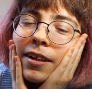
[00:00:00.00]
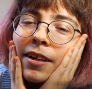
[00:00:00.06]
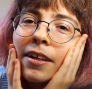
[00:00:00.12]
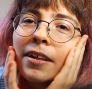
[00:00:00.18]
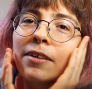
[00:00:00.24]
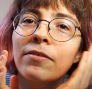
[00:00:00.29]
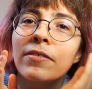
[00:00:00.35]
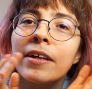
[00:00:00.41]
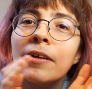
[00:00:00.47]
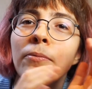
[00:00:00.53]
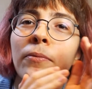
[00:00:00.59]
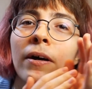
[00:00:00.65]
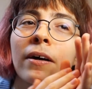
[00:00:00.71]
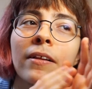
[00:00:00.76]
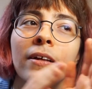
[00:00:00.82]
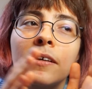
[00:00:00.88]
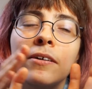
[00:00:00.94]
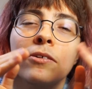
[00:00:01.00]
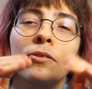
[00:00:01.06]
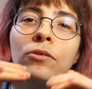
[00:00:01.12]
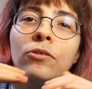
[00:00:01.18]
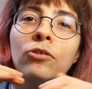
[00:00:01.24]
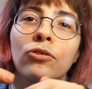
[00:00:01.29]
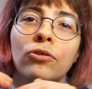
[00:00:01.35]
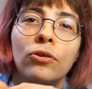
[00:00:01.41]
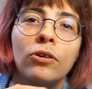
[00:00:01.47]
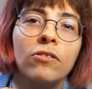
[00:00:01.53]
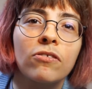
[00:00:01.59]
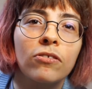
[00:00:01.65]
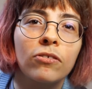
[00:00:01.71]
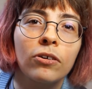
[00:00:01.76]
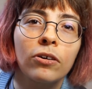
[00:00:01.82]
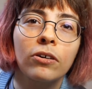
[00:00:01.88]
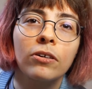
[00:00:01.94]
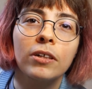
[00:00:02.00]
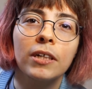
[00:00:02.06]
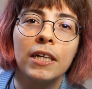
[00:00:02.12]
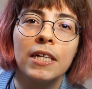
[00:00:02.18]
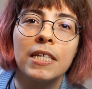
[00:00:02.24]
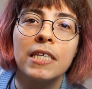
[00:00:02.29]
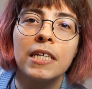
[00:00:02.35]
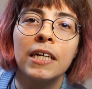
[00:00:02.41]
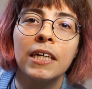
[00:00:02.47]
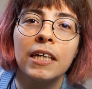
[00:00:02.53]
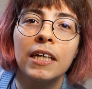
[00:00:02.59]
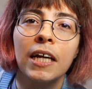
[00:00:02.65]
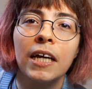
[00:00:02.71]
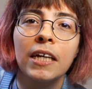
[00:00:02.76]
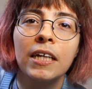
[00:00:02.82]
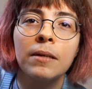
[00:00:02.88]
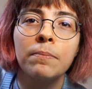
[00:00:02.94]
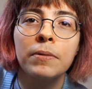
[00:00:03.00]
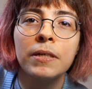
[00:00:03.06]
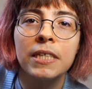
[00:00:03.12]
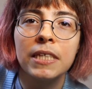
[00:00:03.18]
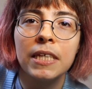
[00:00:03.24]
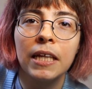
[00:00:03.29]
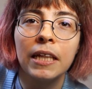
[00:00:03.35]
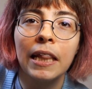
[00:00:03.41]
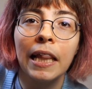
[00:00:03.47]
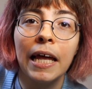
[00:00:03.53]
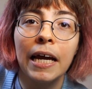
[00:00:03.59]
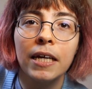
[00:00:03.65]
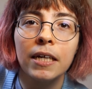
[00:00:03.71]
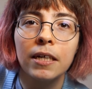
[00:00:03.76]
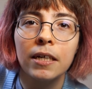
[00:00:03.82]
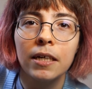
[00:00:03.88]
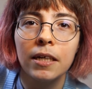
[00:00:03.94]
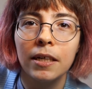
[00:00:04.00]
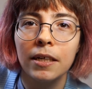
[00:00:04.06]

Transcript: and if they wear like a short skirt, that's like 90% leg.